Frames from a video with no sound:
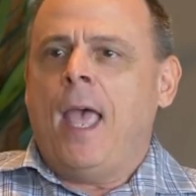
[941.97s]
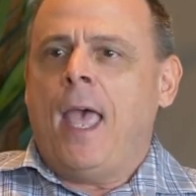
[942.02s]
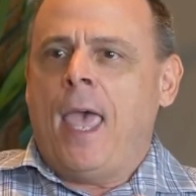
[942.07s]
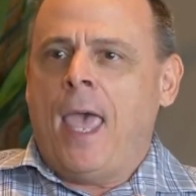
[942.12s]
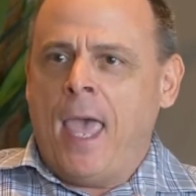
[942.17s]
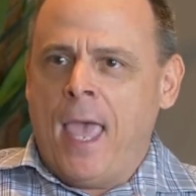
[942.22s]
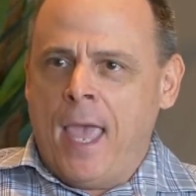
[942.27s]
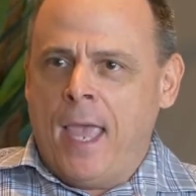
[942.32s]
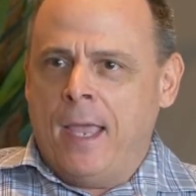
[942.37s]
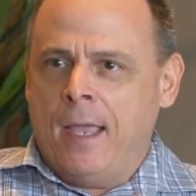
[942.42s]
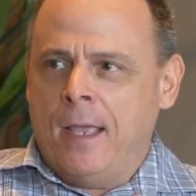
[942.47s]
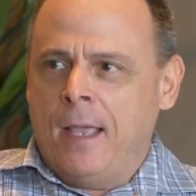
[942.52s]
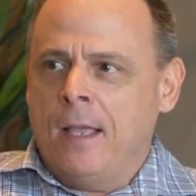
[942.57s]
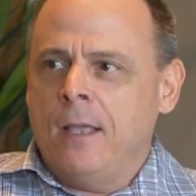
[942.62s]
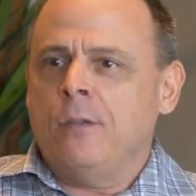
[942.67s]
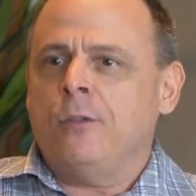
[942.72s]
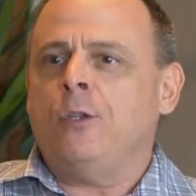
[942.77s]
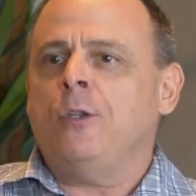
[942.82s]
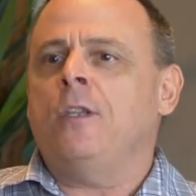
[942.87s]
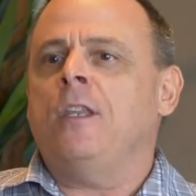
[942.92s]
hey,
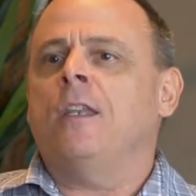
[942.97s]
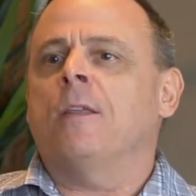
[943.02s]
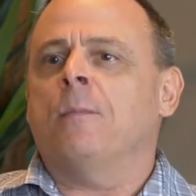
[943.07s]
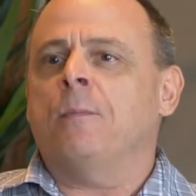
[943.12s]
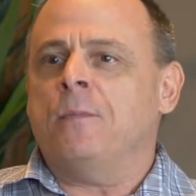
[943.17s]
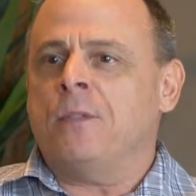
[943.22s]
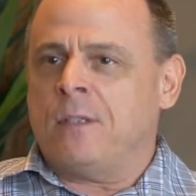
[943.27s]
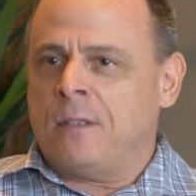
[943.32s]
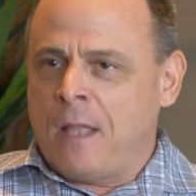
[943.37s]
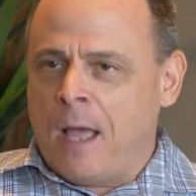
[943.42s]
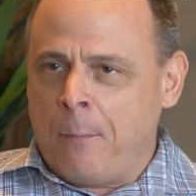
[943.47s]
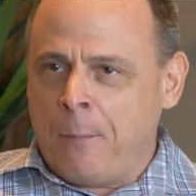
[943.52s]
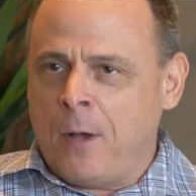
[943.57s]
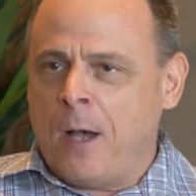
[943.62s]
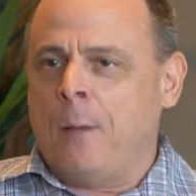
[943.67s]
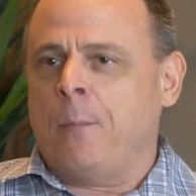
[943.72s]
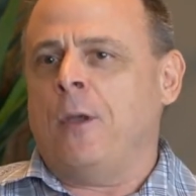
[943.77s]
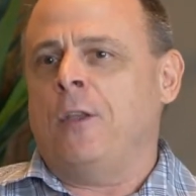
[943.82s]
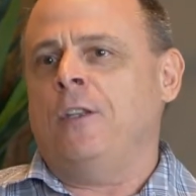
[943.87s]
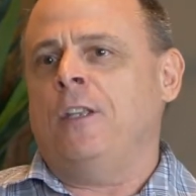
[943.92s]
you need to step
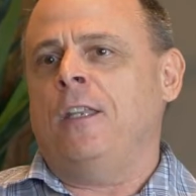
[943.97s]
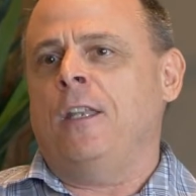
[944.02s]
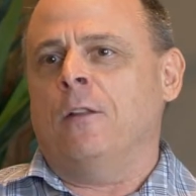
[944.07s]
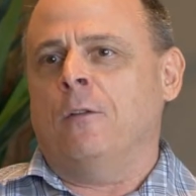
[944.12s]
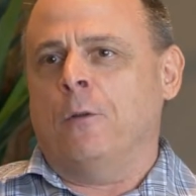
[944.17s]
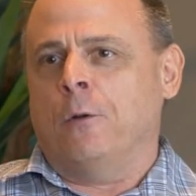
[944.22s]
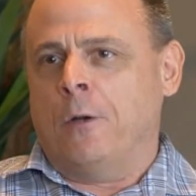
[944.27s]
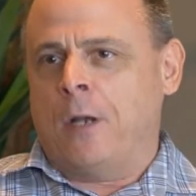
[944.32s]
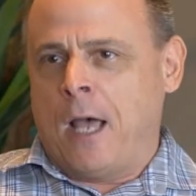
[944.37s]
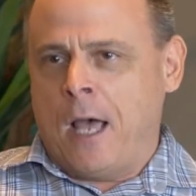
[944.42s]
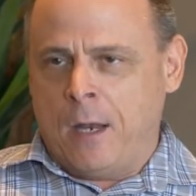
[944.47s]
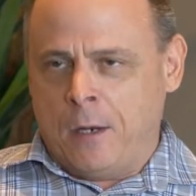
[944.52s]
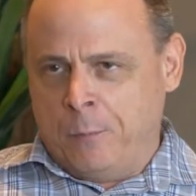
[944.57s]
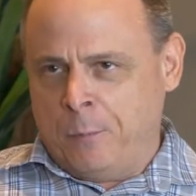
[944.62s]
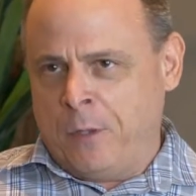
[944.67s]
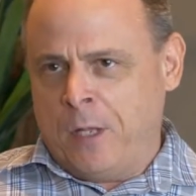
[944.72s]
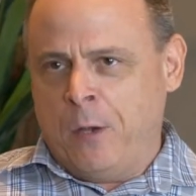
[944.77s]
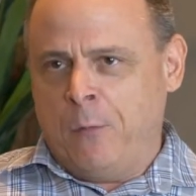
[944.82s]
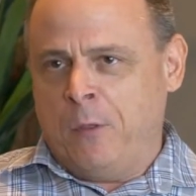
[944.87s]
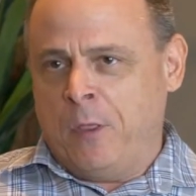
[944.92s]
up and you need to learn how to
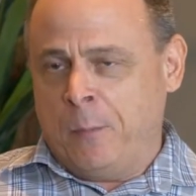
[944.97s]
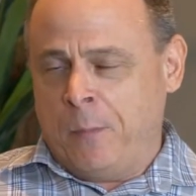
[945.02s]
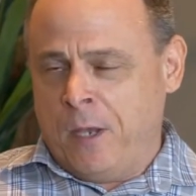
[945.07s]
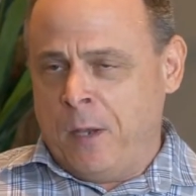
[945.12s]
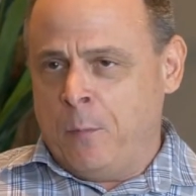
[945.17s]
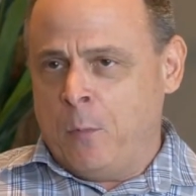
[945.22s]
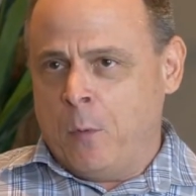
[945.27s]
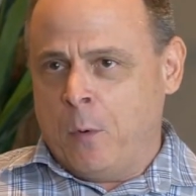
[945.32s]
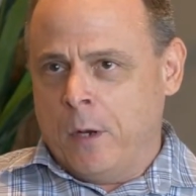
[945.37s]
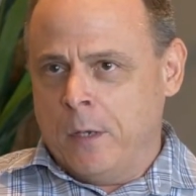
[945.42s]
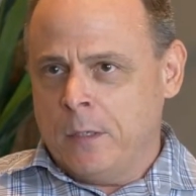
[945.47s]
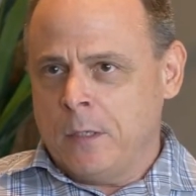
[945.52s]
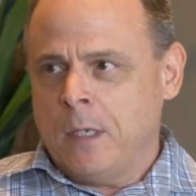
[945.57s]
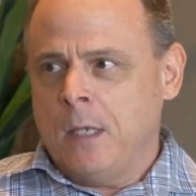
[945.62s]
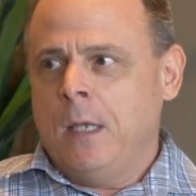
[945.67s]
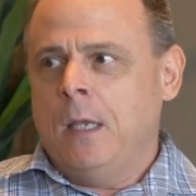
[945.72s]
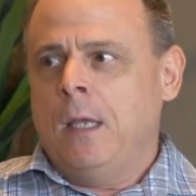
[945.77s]
play with the big boys.